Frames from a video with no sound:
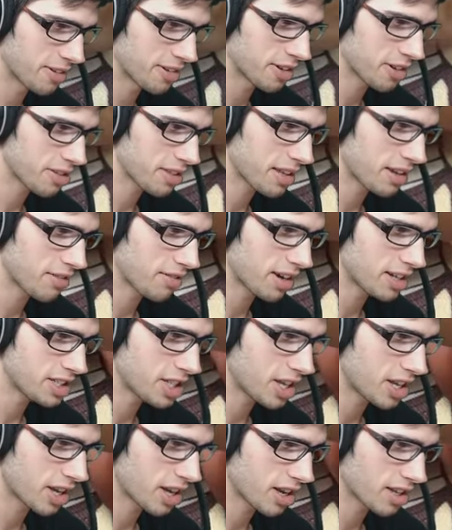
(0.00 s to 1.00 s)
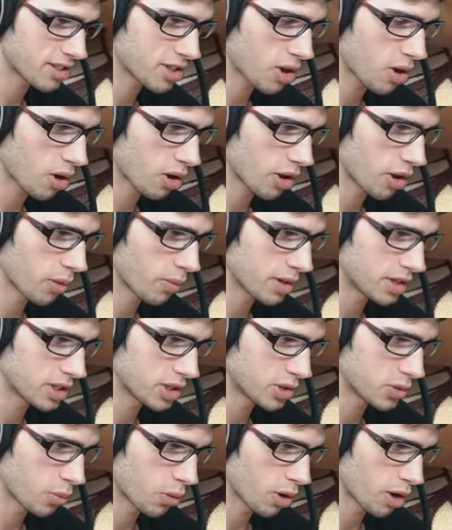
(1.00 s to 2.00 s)
then we've got the Regigigas holo,
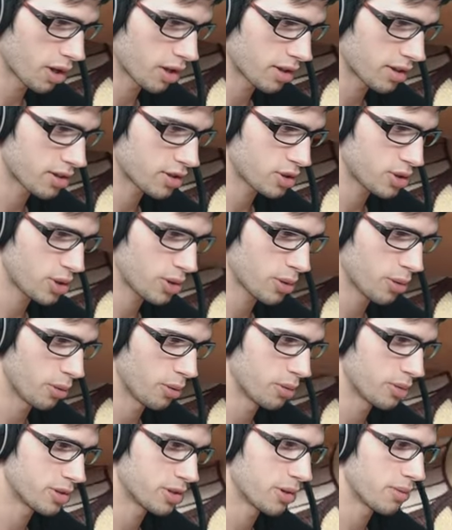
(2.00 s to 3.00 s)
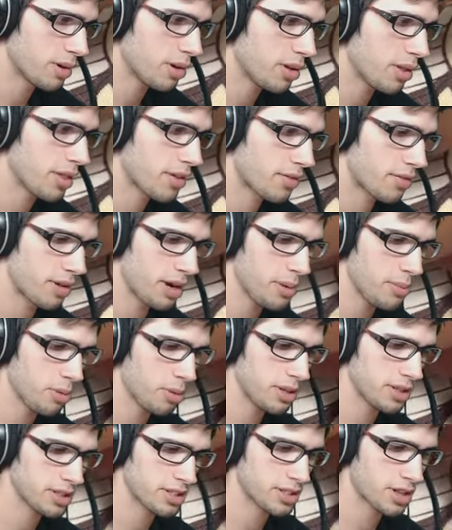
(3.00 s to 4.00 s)
which is worth two. So we've got three
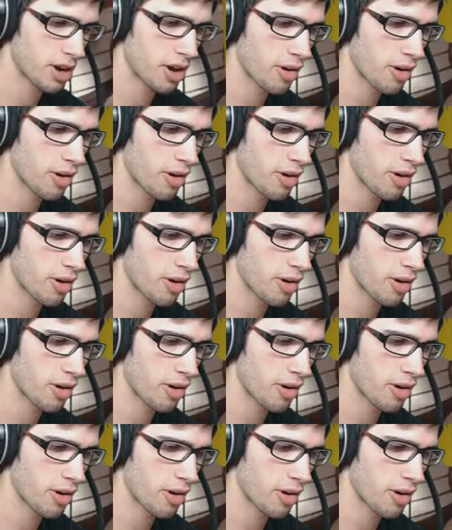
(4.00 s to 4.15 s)
points